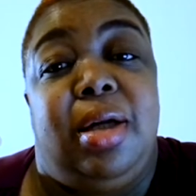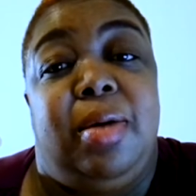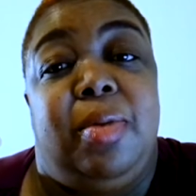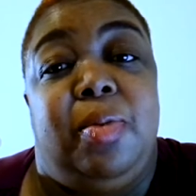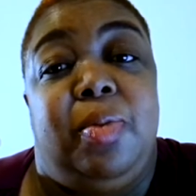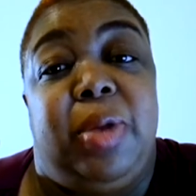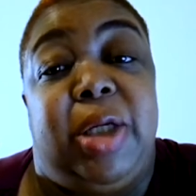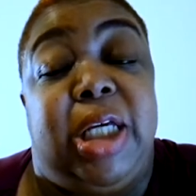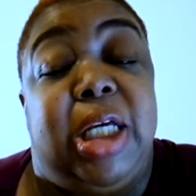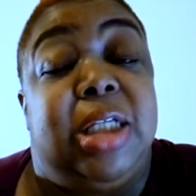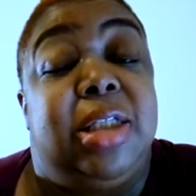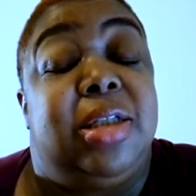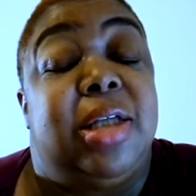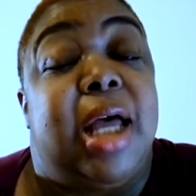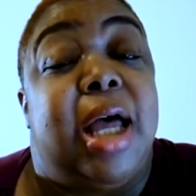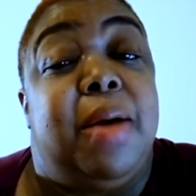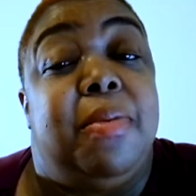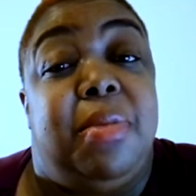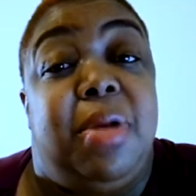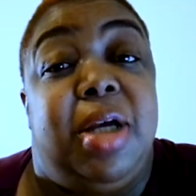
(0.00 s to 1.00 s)
because
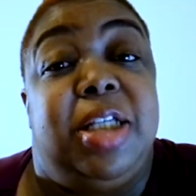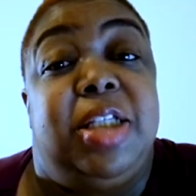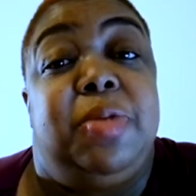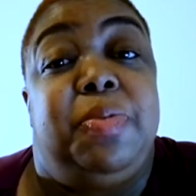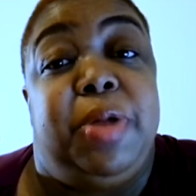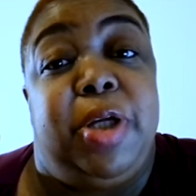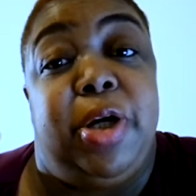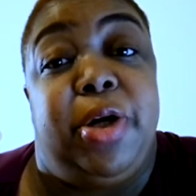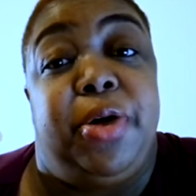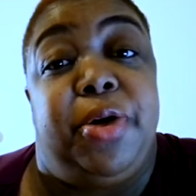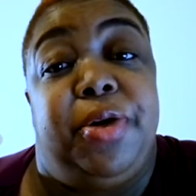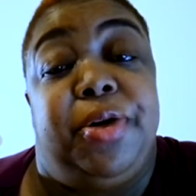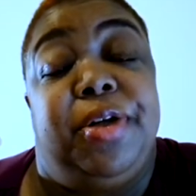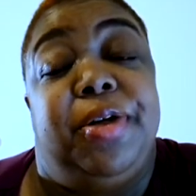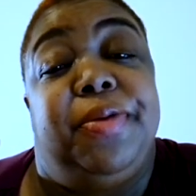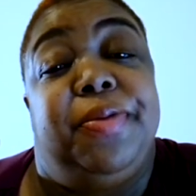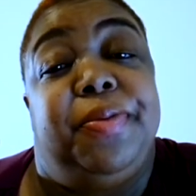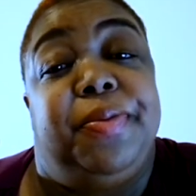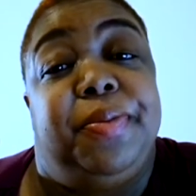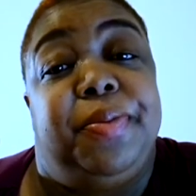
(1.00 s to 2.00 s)
I must be heard.
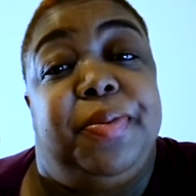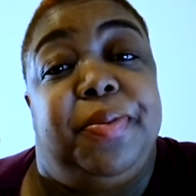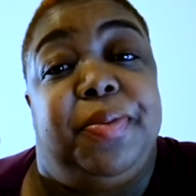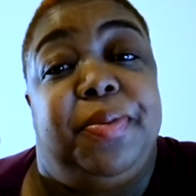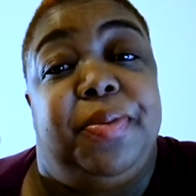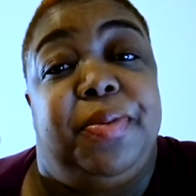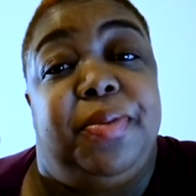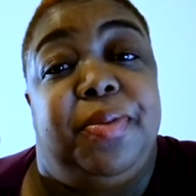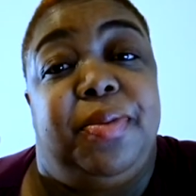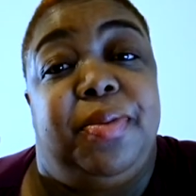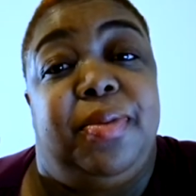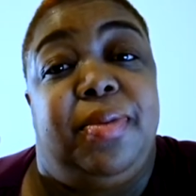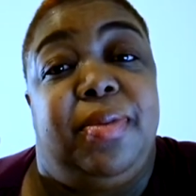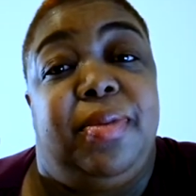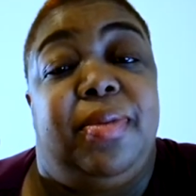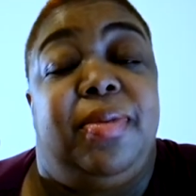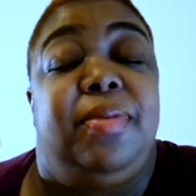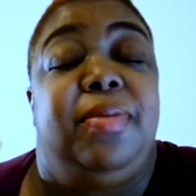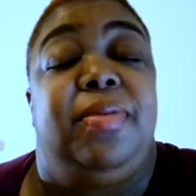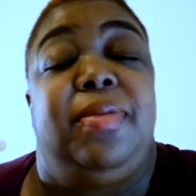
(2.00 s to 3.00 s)

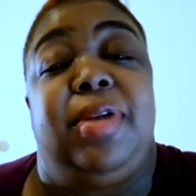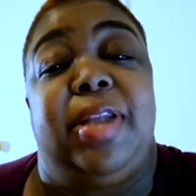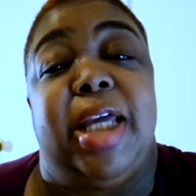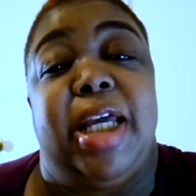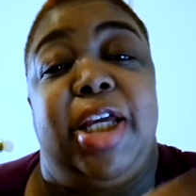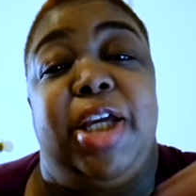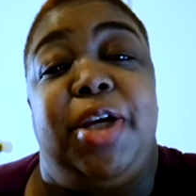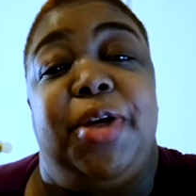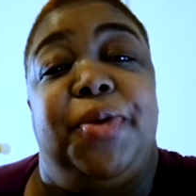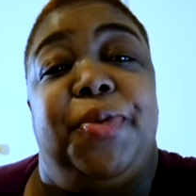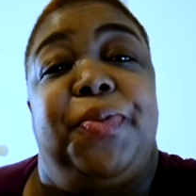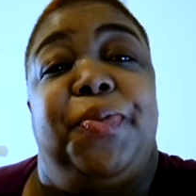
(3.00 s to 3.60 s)
Thank you.